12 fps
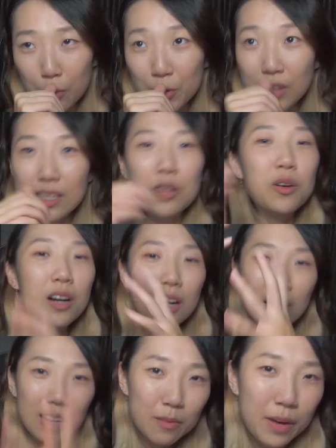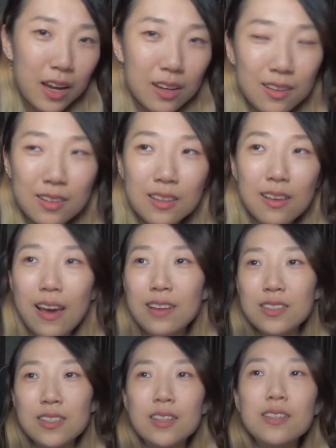Because I had to clear my
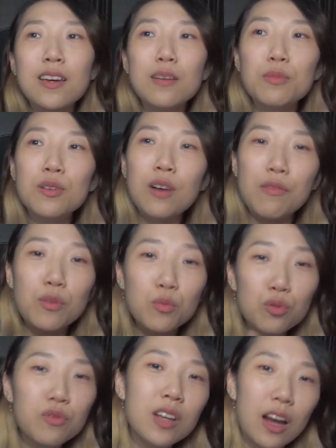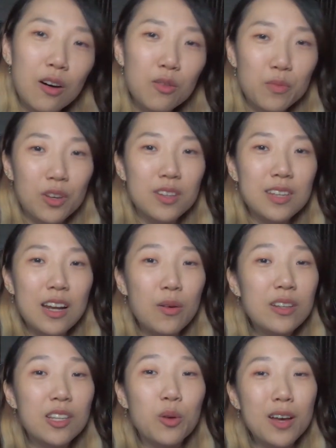existing table, I have to move it out because
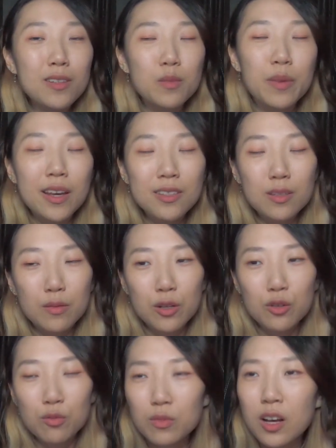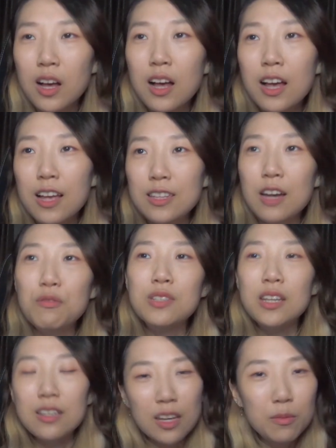otherwise I don't have space in my room, and then I have to
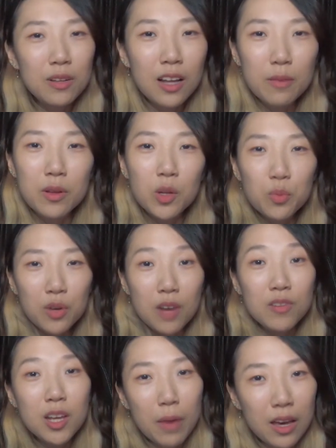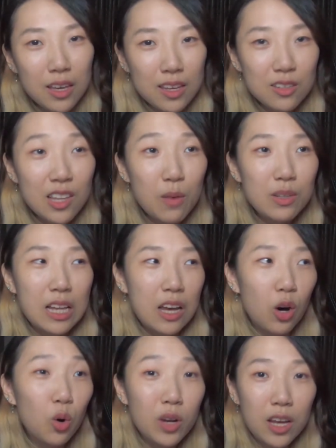set the table up and then put everything back again. So that was like
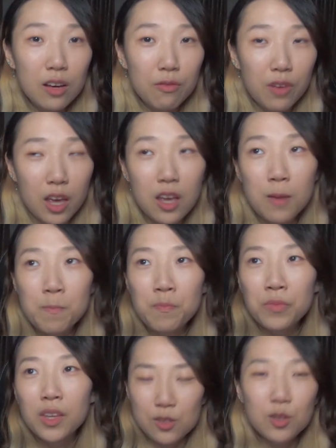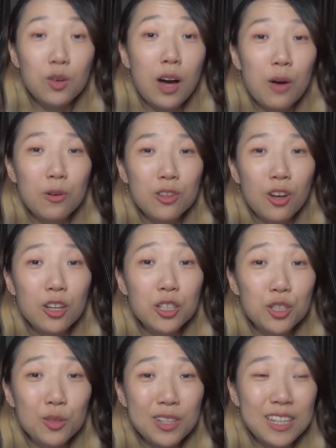a whole day affair. So I will not
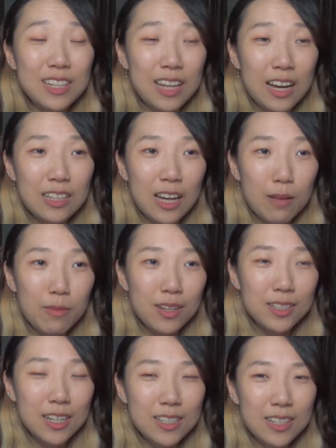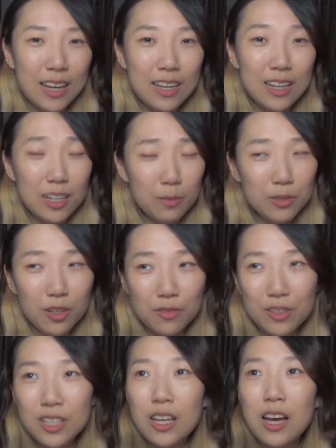show the entire time lapse, just like clips
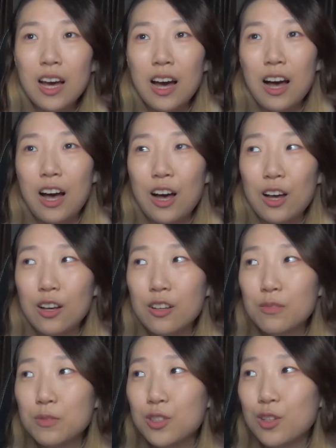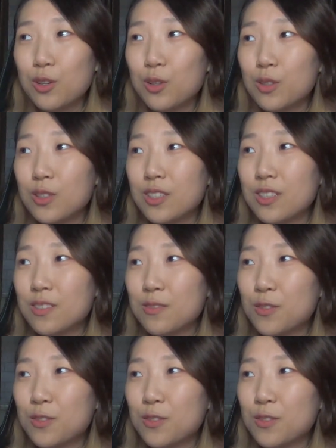of it. So